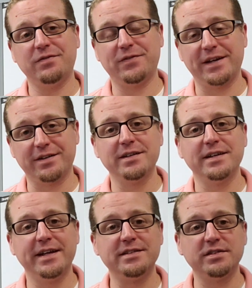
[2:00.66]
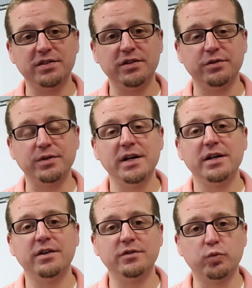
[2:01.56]
finger, it's a 2,
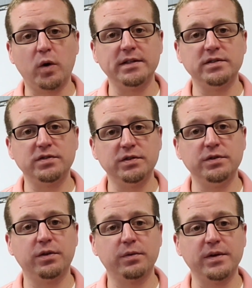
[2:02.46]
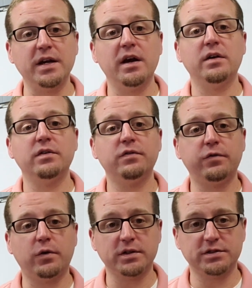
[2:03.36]
goes 1, 2, 3,
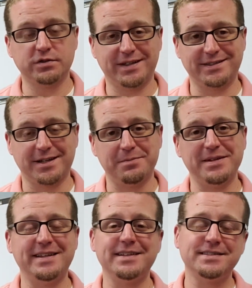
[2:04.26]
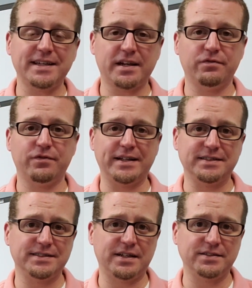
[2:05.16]
4 strings up in the second fret
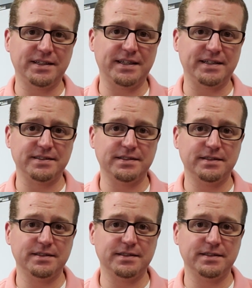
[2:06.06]
and sounds like this.